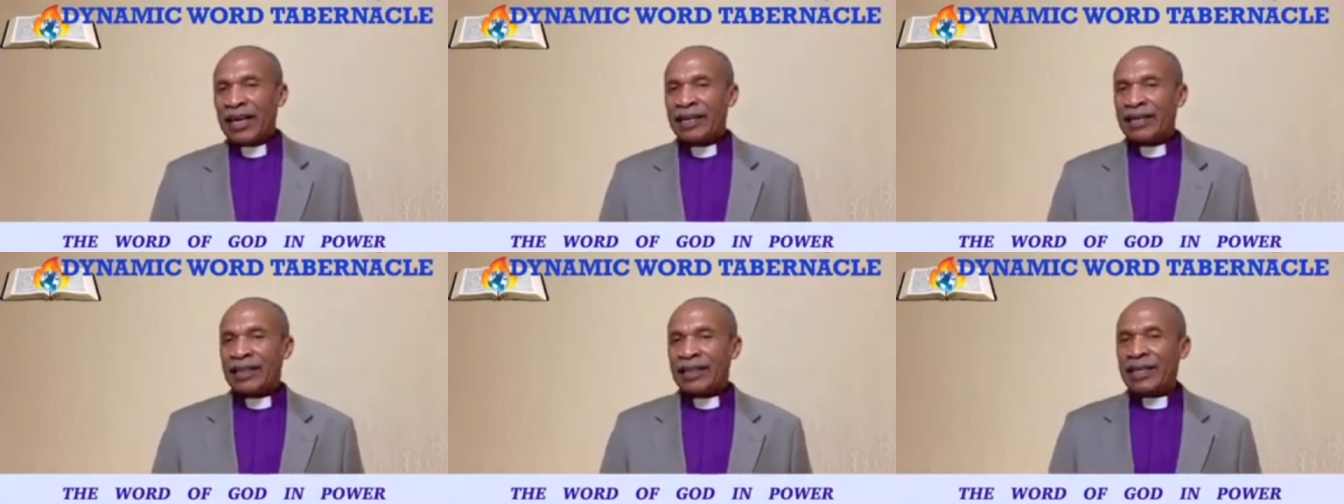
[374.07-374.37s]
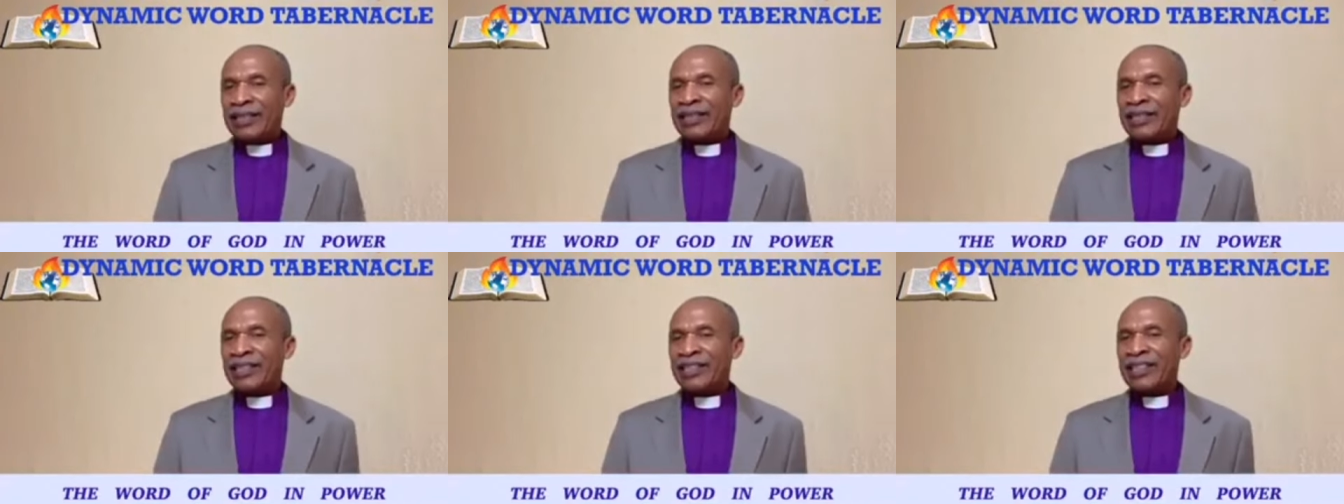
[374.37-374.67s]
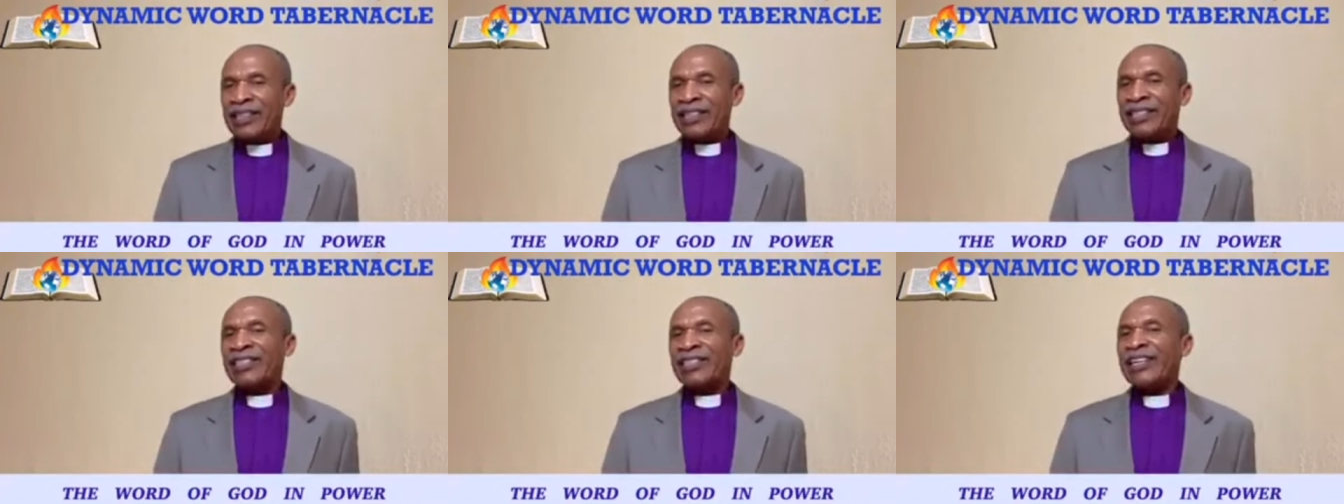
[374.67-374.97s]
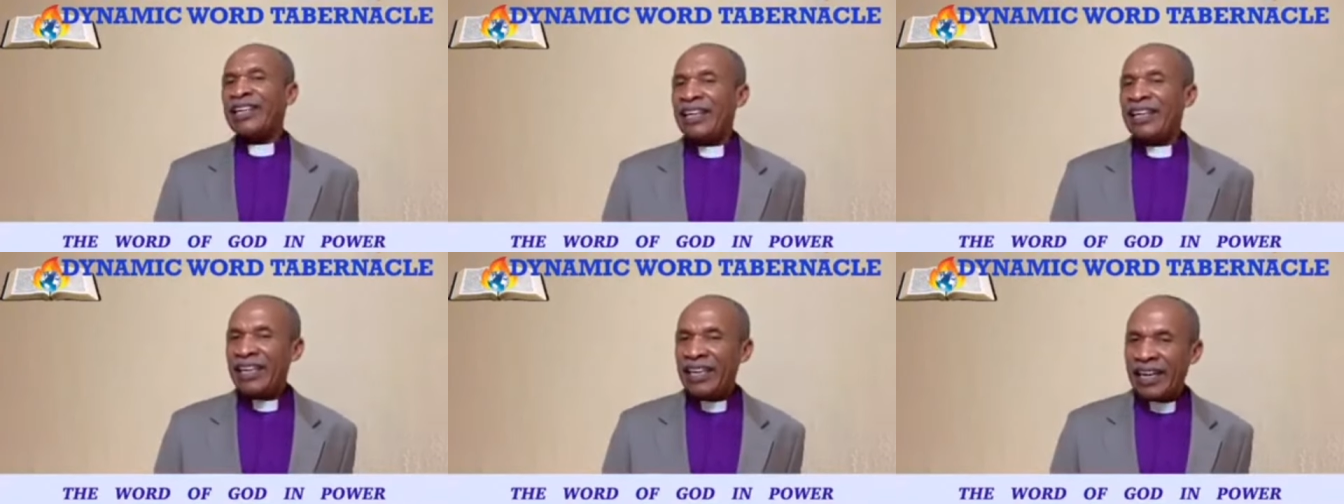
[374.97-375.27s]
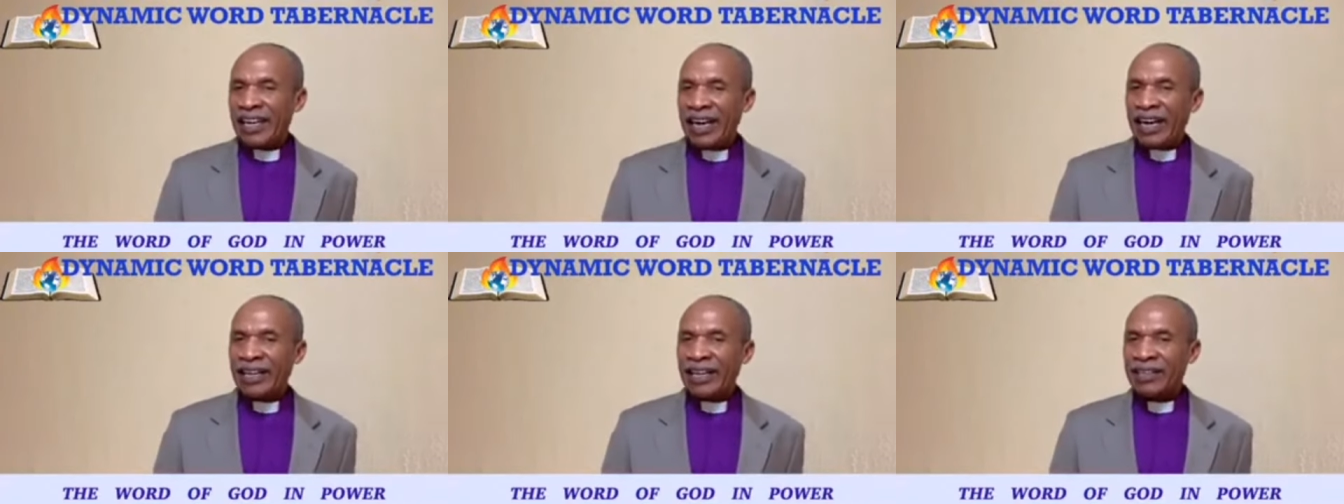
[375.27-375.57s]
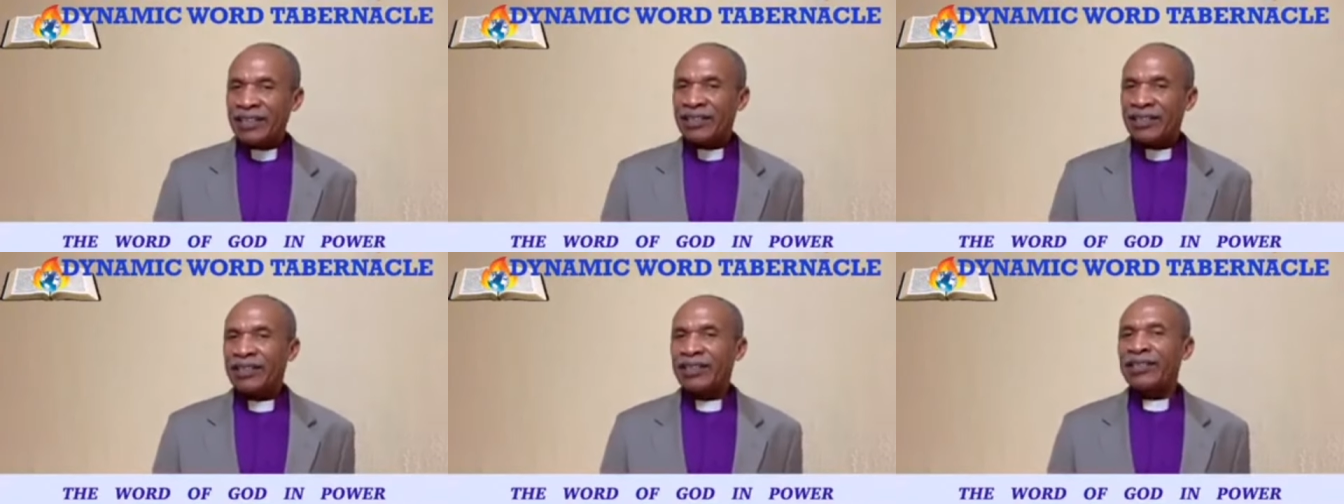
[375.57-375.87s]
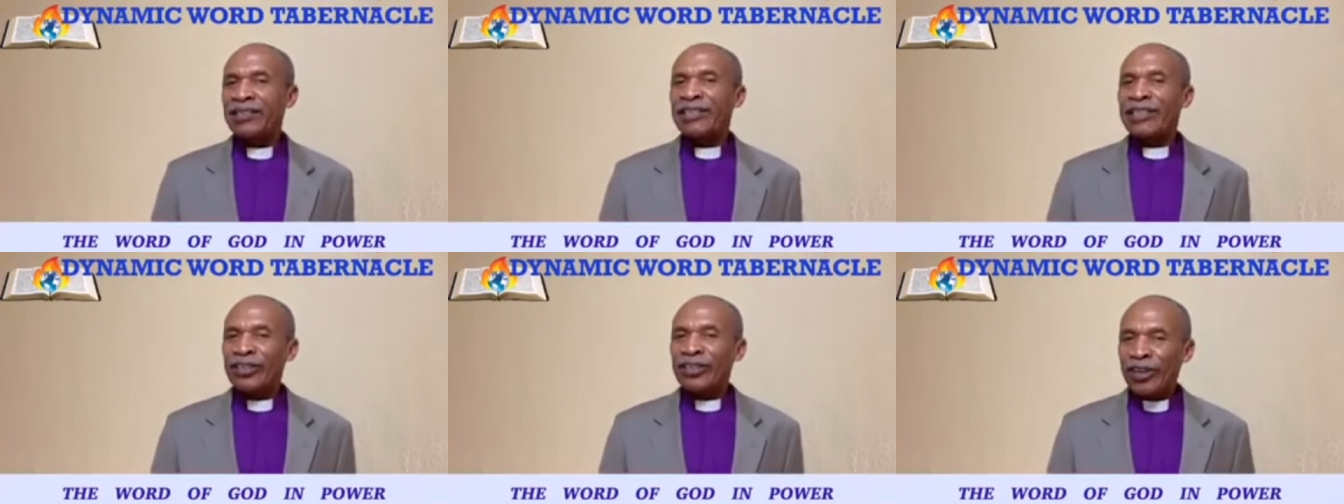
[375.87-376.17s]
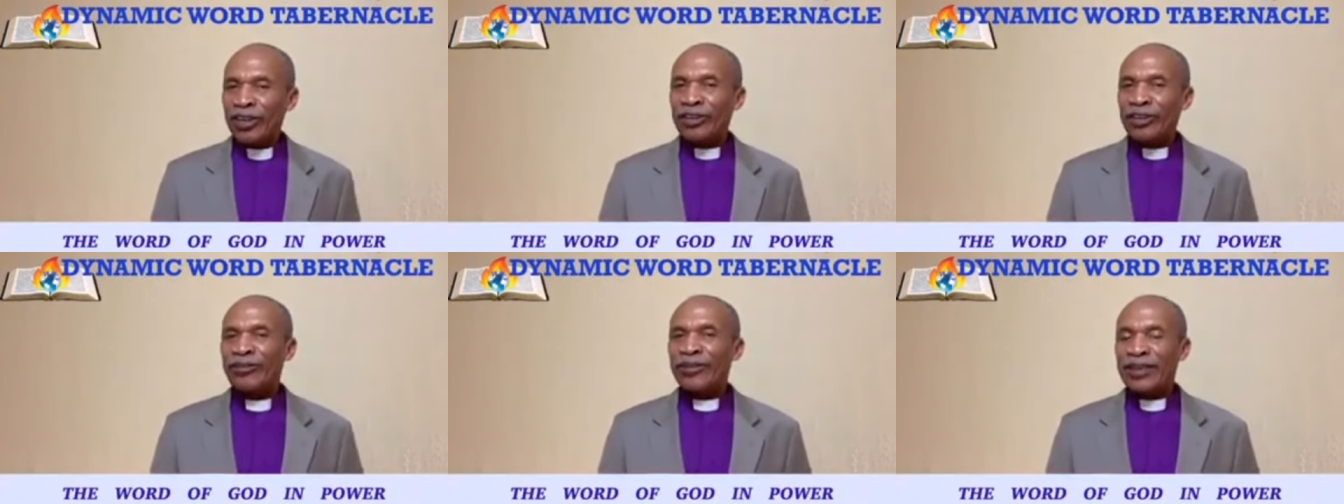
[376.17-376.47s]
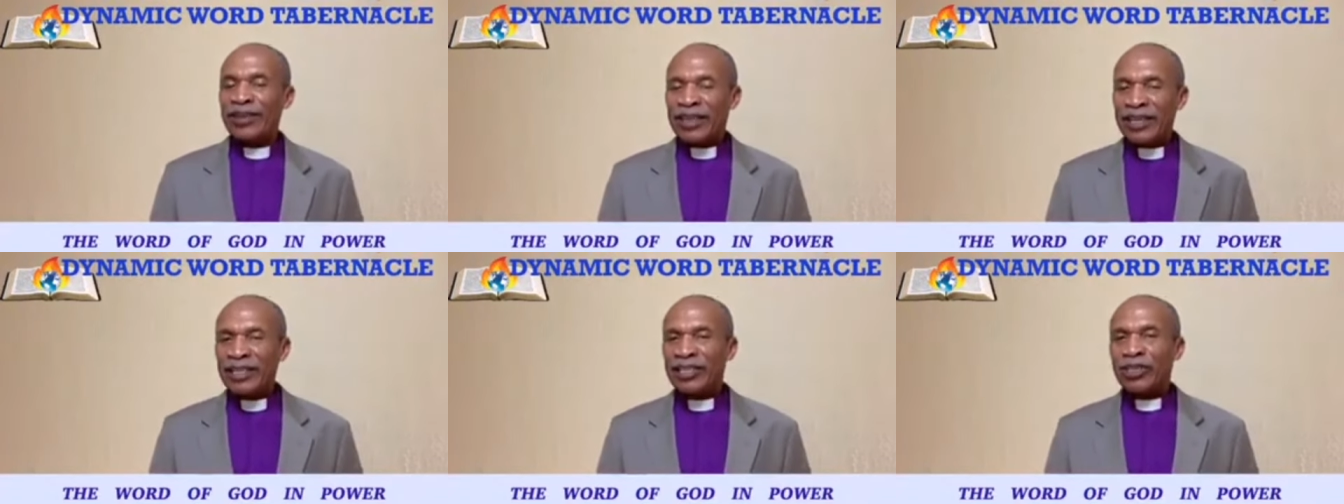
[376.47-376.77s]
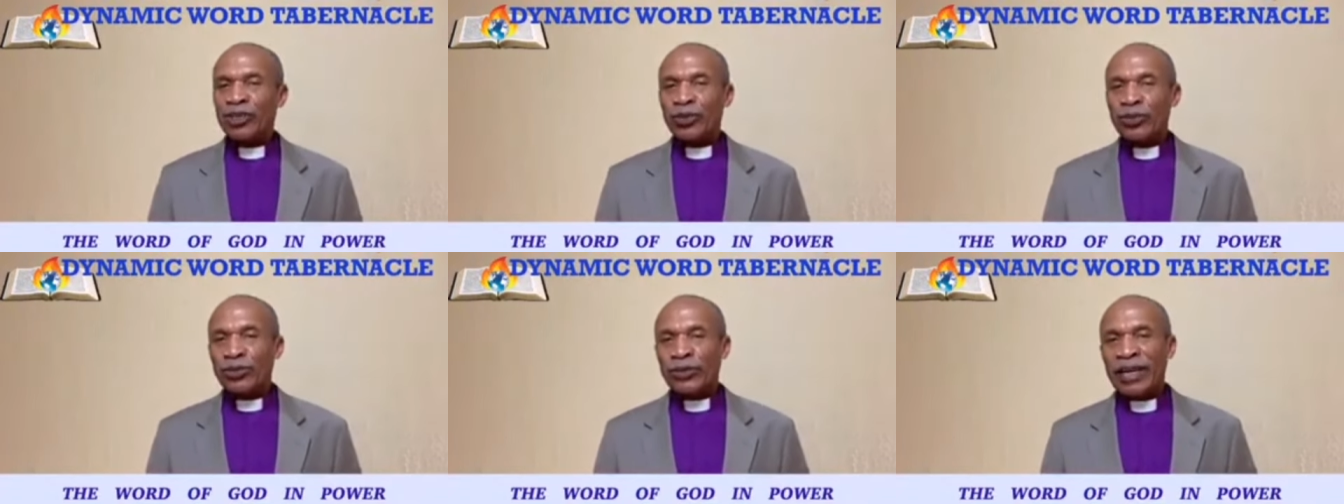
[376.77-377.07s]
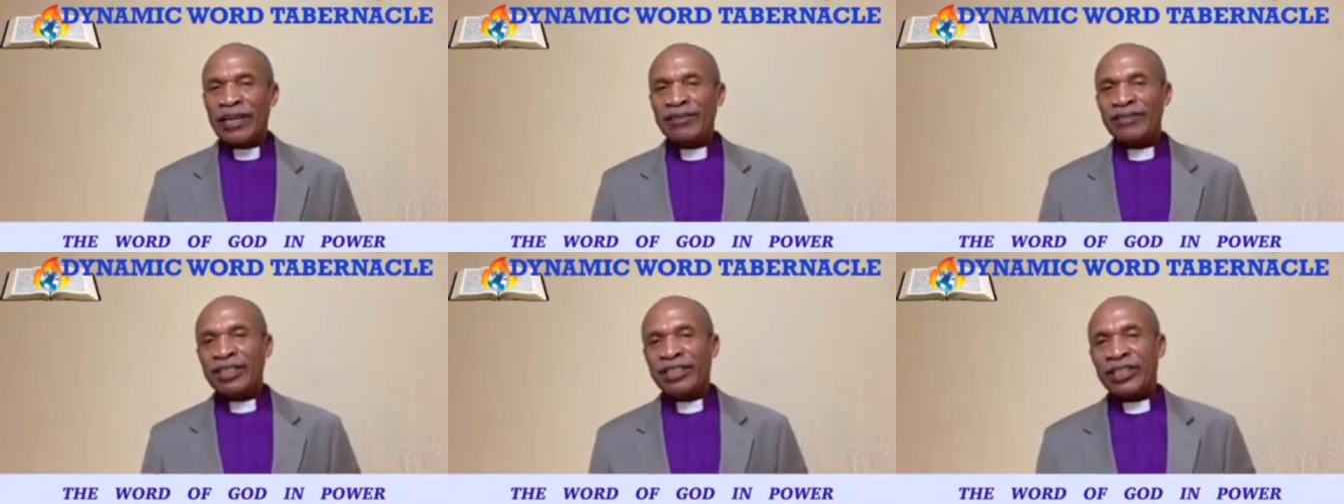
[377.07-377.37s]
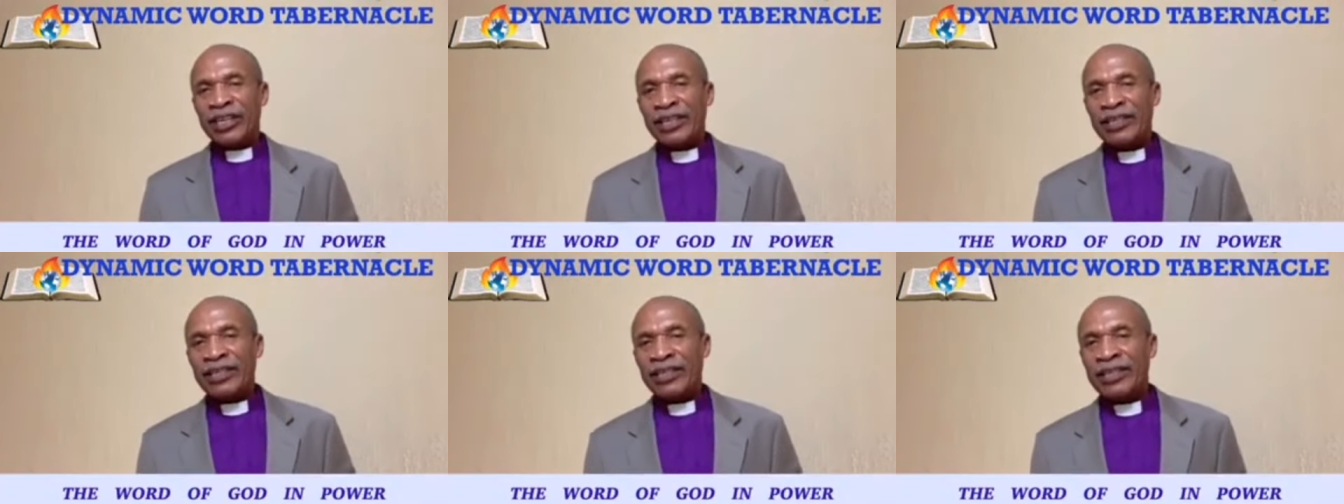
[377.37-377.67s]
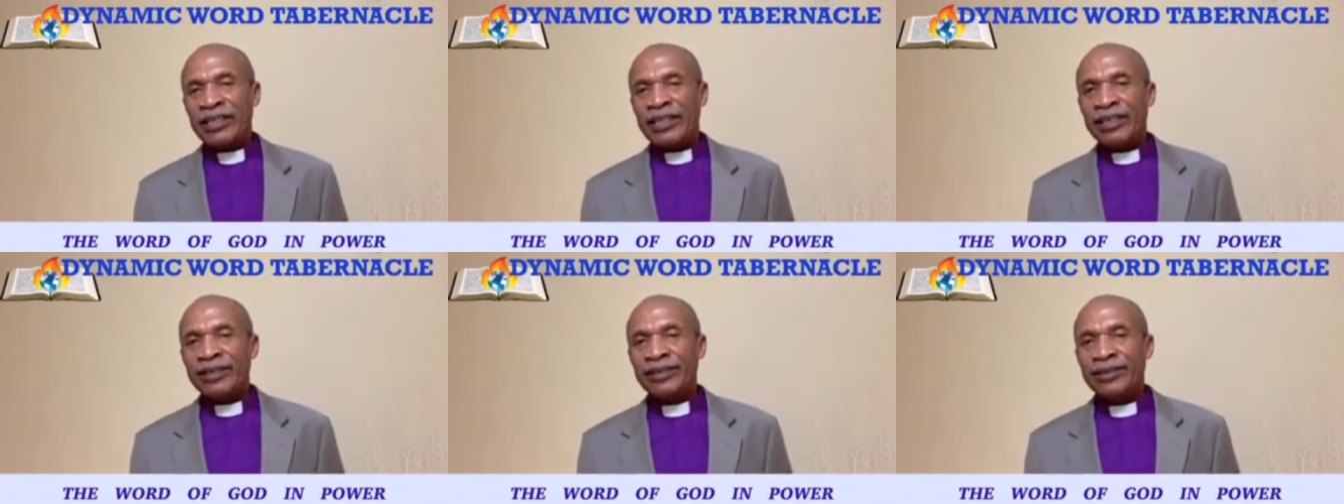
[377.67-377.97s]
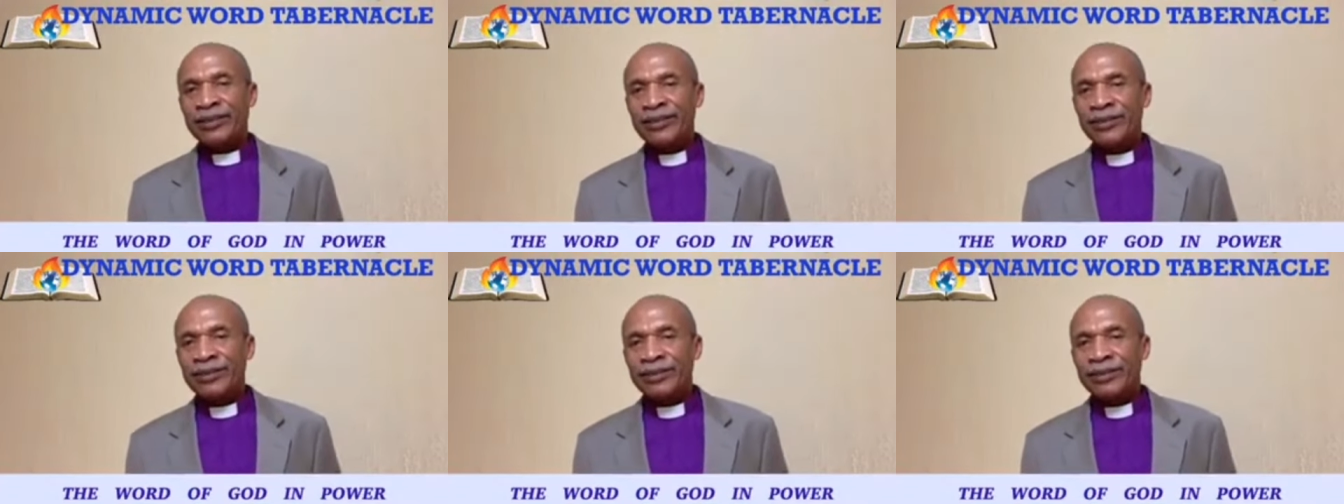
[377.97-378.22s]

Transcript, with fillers: 13 years earlier, she did not even think she could have a child again.